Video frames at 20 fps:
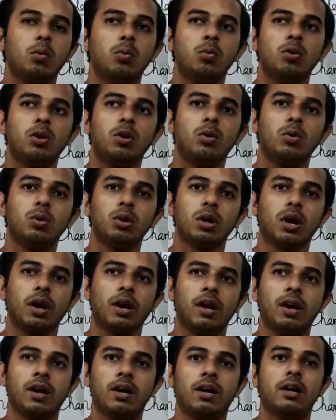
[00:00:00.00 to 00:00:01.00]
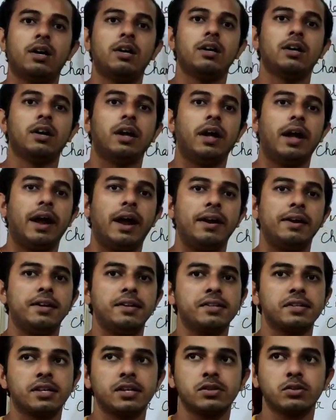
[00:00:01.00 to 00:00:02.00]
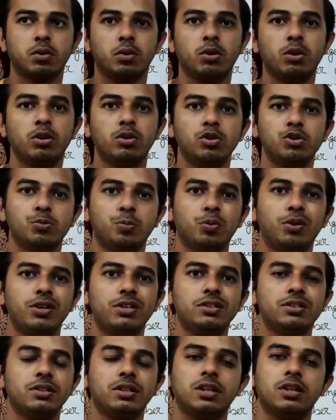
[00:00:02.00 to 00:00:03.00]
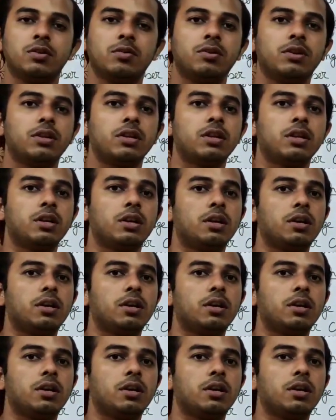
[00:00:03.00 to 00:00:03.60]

We will look and discuss all those points in our